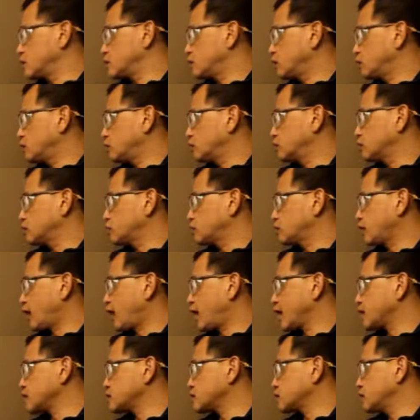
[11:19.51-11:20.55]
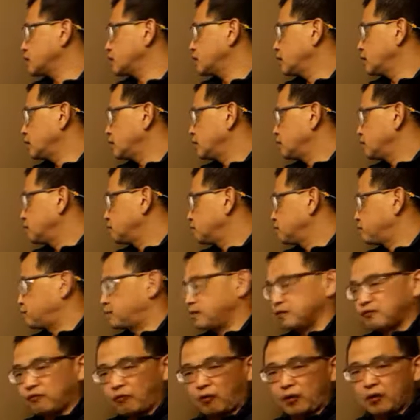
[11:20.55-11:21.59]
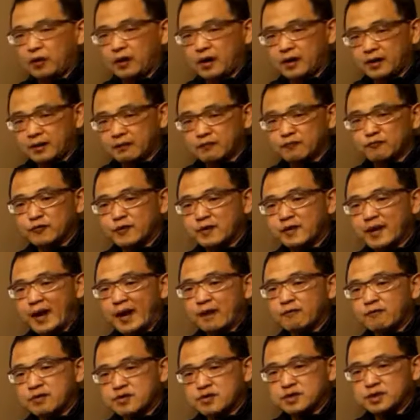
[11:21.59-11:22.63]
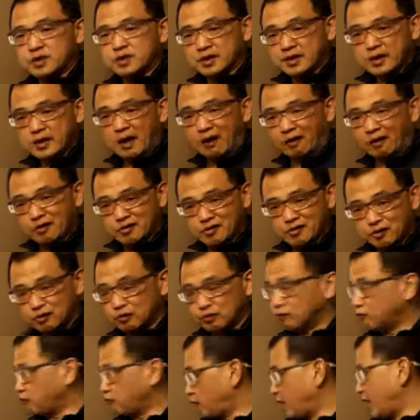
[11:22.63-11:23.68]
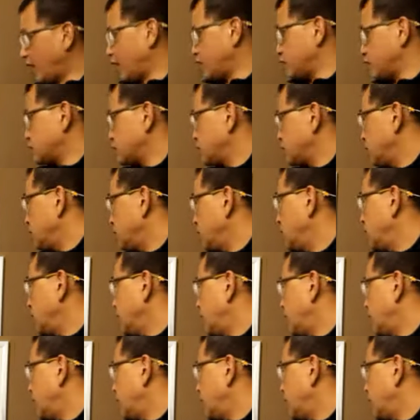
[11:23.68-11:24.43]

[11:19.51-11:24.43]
So text before when everything are still fresh.